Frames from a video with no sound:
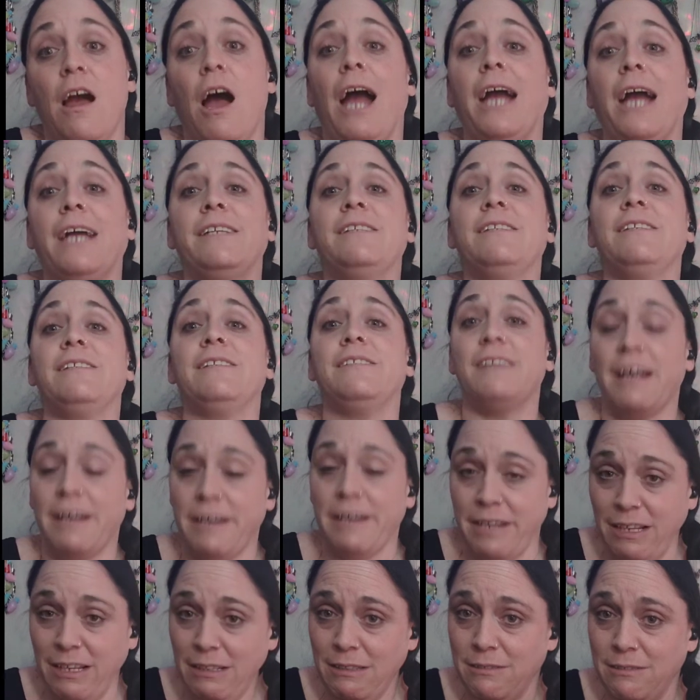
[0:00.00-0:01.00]
I
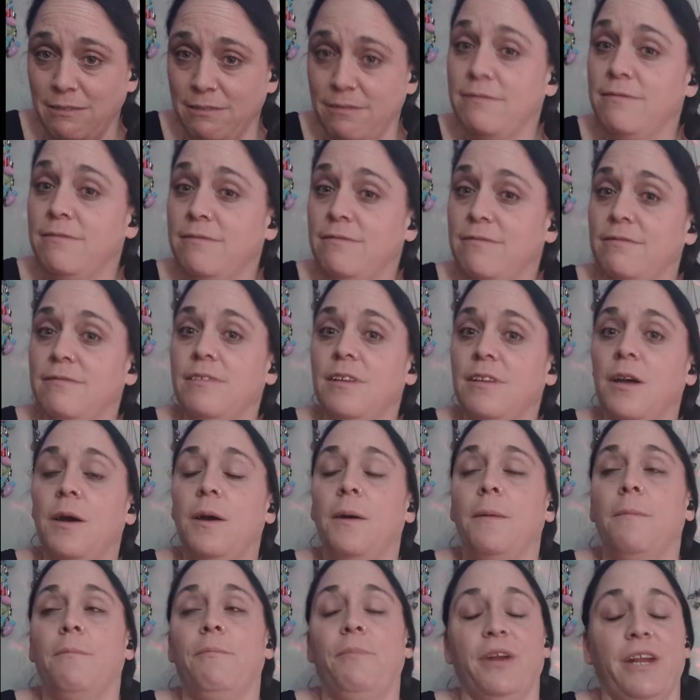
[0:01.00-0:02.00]
study,
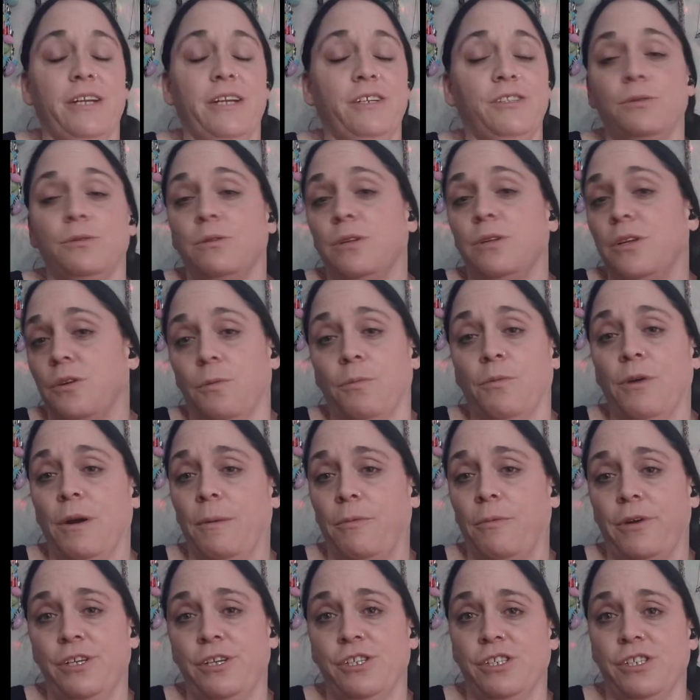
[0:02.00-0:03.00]
but I do little
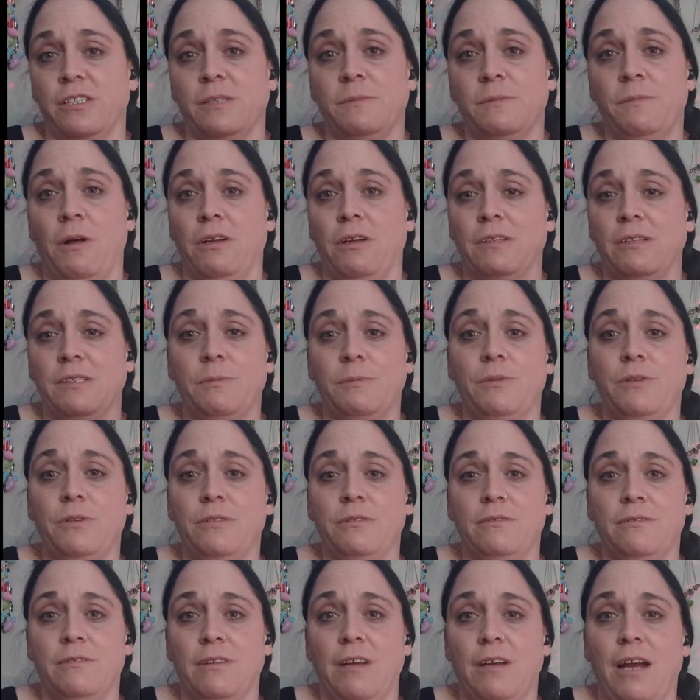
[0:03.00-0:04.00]
preparation as possible.
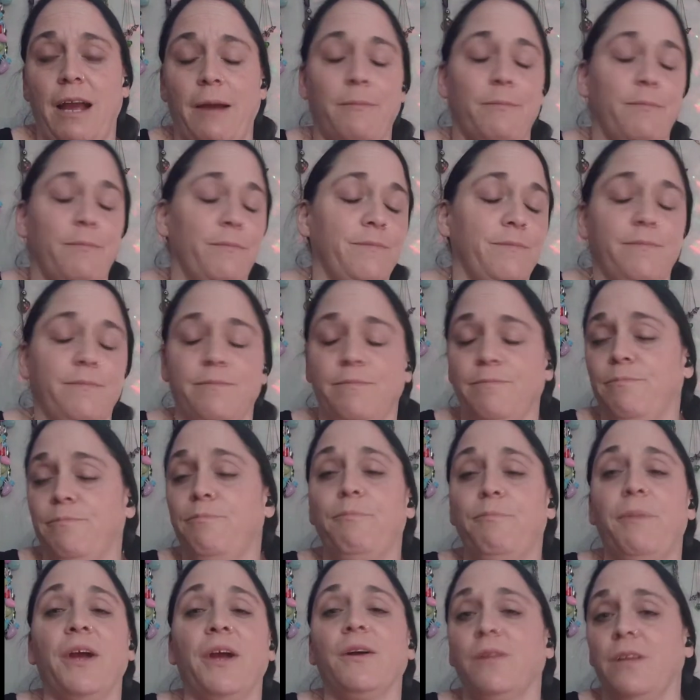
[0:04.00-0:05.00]
I
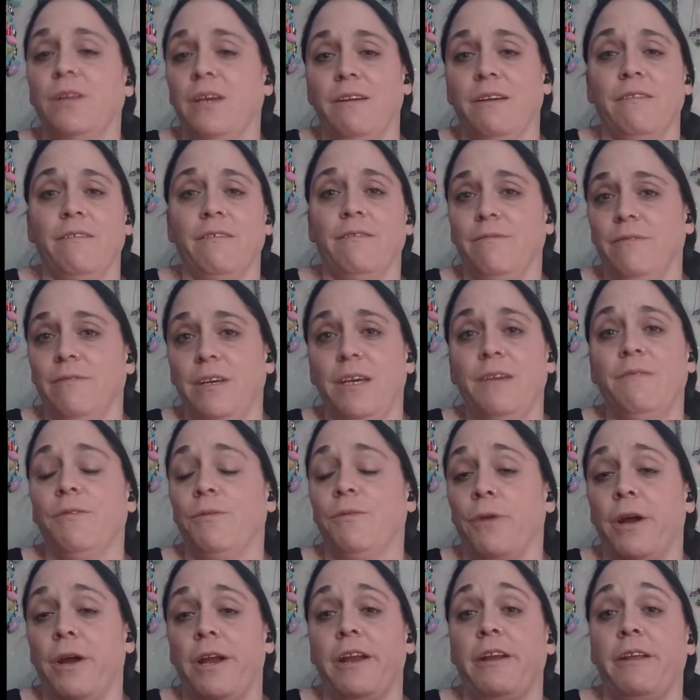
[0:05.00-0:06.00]
barely
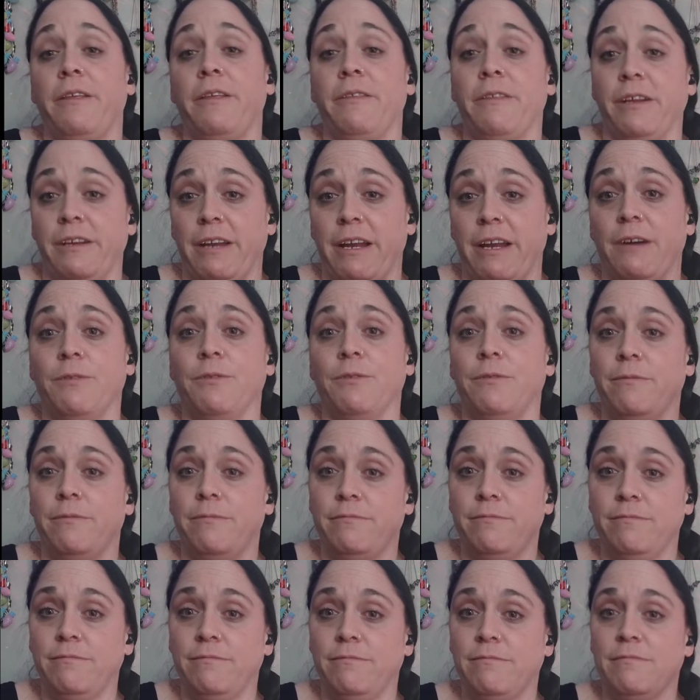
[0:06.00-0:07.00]
even write anything down,
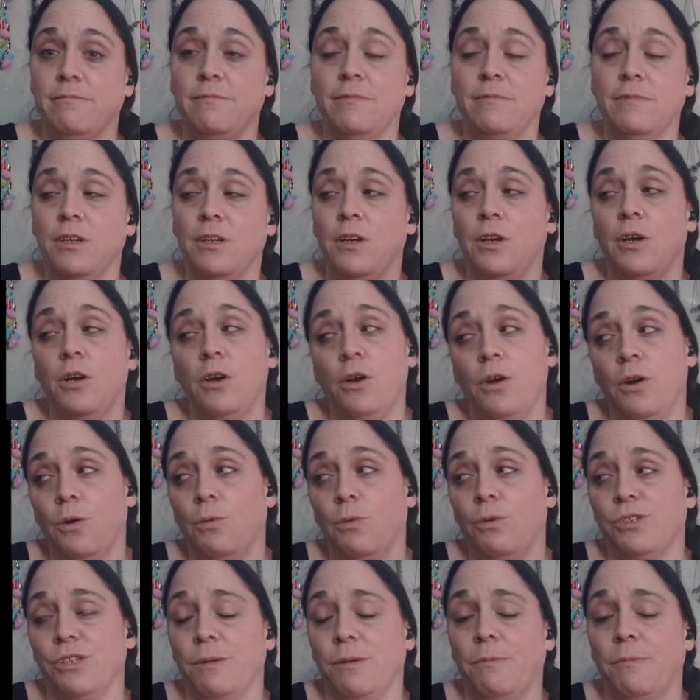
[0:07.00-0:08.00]

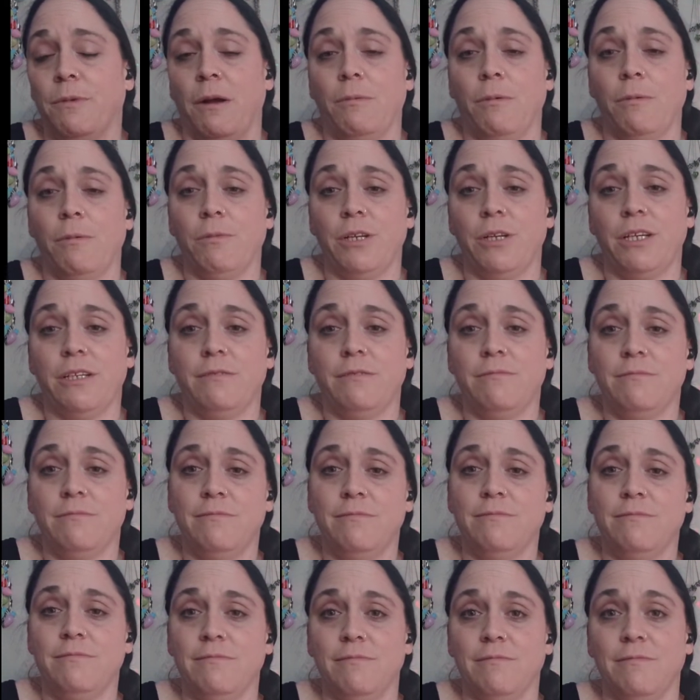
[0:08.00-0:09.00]
which I probably,
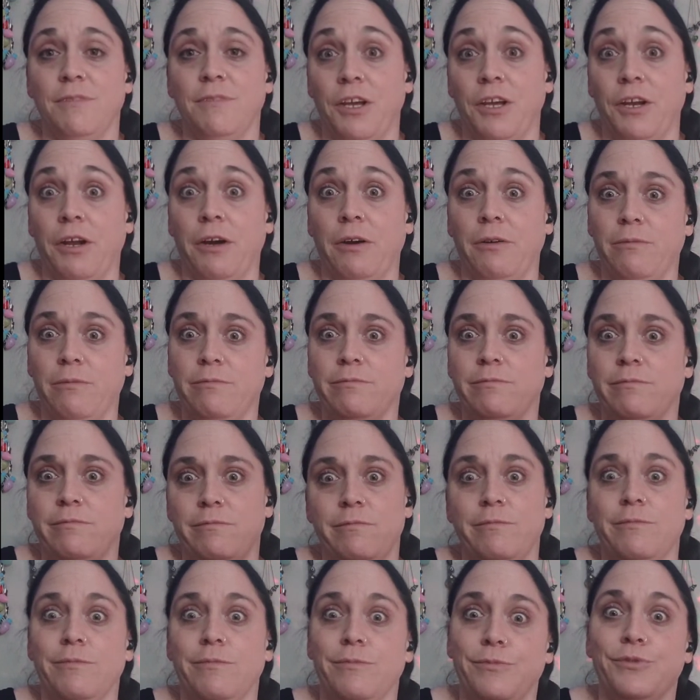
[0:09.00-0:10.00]

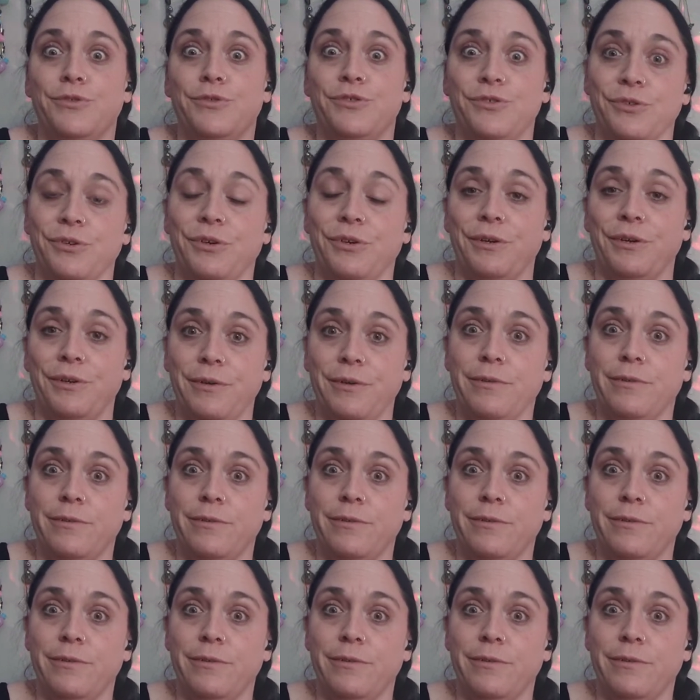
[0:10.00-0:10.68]
should.